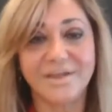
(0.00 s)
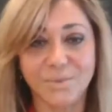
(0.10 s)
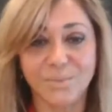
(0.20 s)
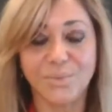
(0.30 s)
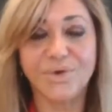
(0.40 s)

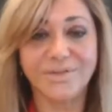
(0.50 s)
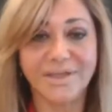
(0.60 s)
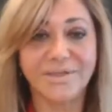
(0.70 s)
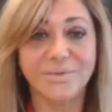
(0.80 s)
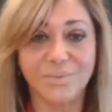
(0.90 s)
and the work
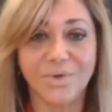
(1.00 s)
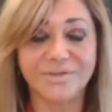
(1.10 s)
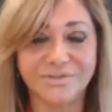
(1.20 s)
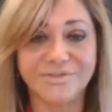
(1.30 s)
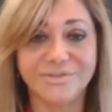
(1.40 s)
that you
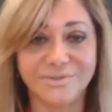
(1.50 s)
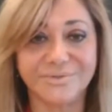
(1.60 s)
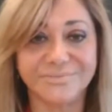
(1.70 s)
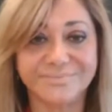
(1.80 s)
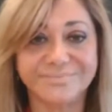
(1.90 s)
want to
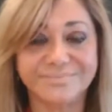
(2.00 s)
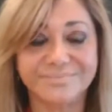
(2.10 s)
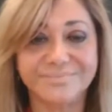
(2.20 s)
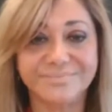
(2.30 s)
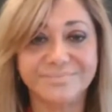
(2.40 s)
do,
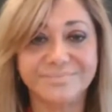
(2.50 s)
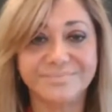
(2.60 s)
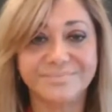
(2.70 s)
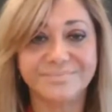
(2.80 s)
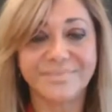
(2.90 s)

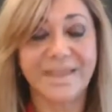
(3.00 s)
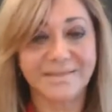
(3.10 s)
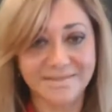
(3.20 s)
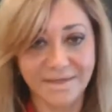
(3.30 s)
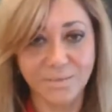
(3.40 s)

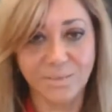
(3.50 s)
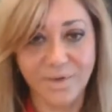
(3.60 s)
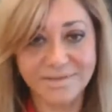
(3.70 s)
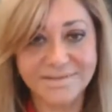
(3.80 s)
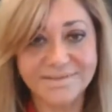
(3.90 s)
and take
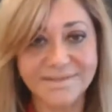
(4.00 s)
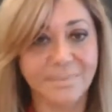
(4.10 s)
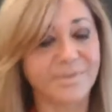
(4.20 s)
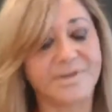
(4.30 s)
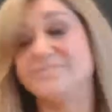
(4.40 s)
one
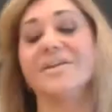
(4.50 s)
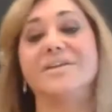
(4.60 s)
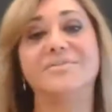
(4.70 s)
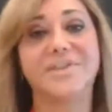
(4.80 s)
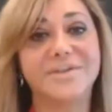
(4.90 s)
step in
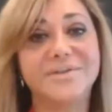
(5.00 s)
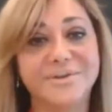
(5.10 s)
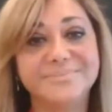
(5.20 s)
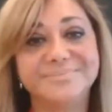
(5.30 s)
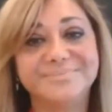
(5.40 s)
front of the
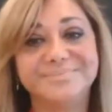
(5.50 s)
other.